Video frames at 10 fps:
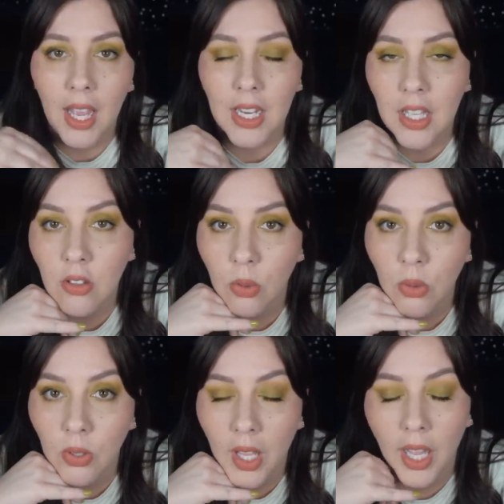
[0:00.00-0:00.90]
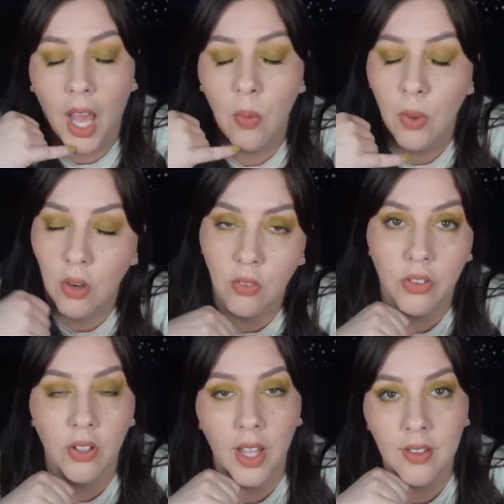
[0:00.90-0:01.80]
And he told her like, I went over
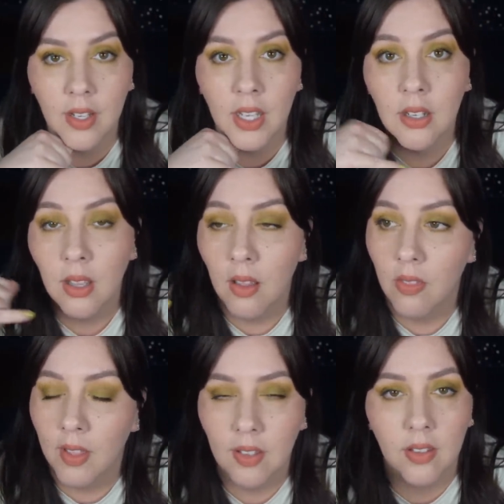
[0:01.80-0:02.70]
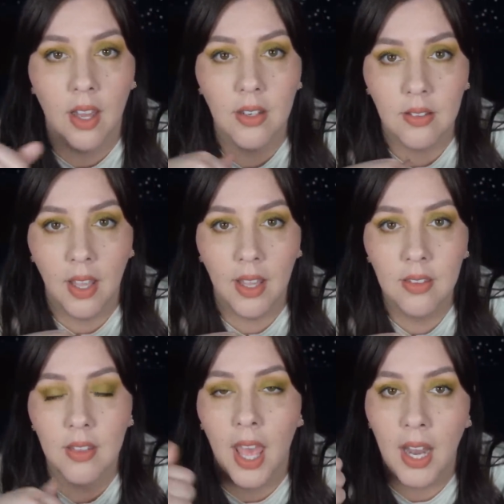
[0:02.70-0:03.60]
there last night. Things got
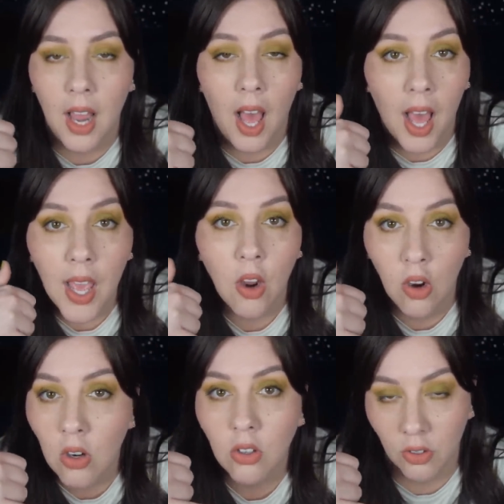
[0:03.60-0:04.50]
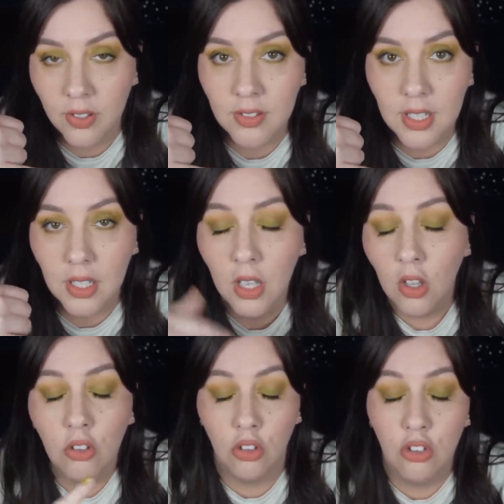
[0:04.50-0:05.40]
intense and I hurt Christy.
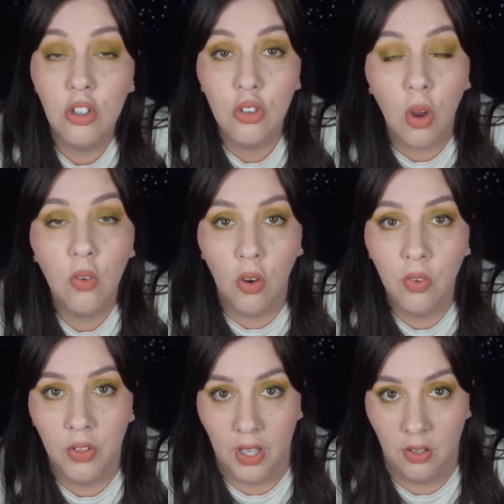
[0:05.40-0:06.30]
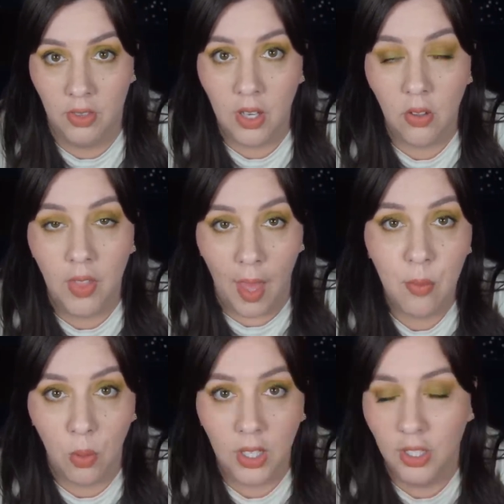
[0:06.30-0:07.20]
So she drove over there that
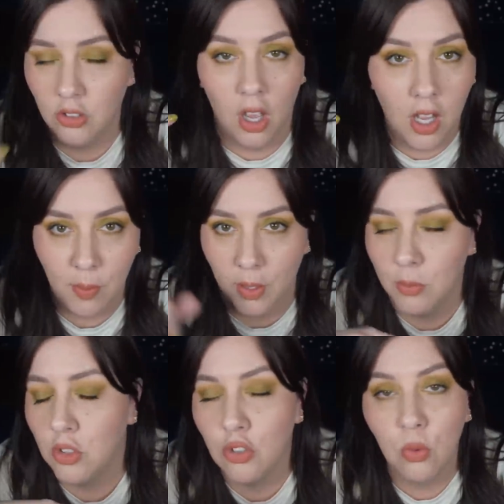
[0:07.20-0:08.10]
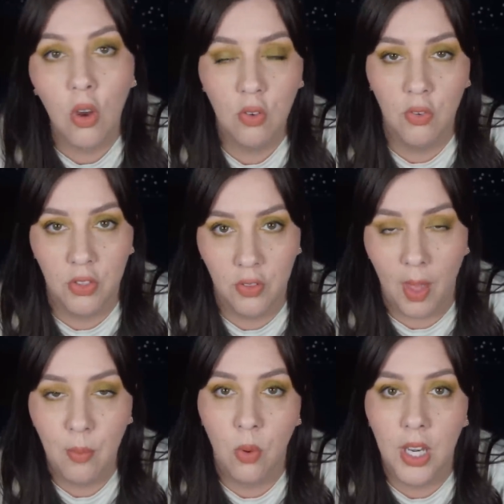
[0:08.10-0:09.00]
morning. Like she hung up on him. She drove over there
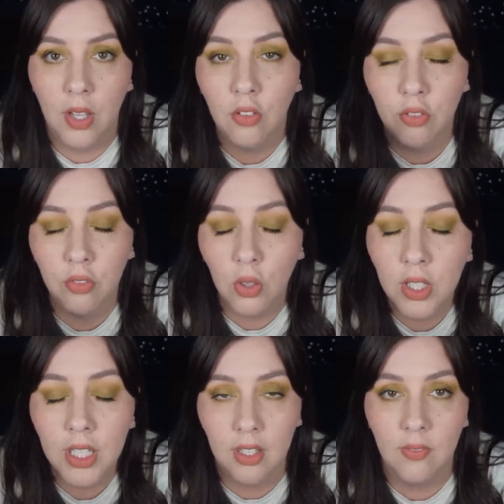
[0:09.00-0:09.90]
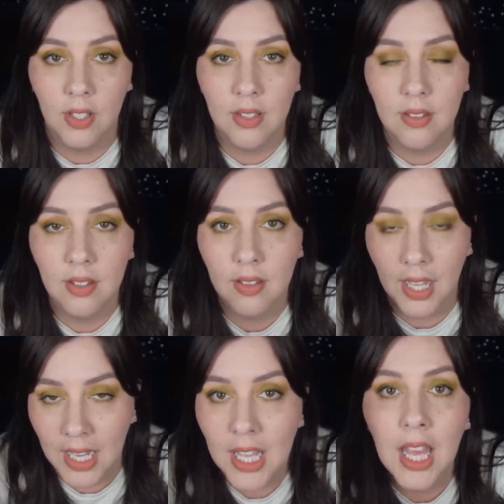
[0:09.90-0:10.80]
that morning, fully convinced
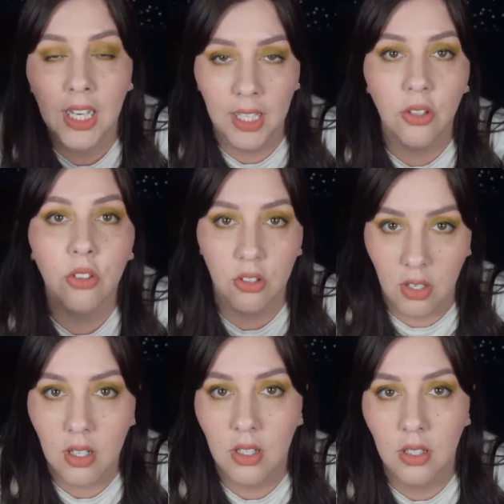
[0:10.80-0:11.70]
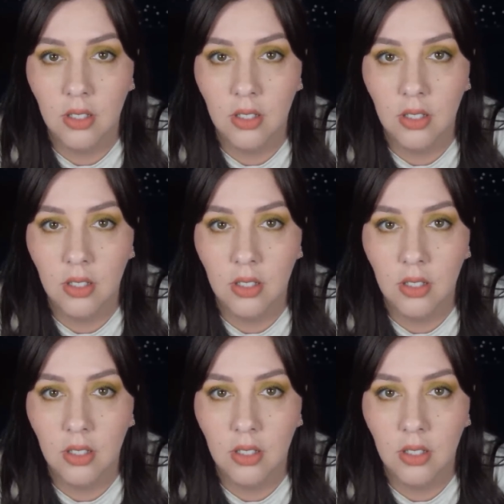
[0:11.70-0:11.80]
that he had killed her daughter.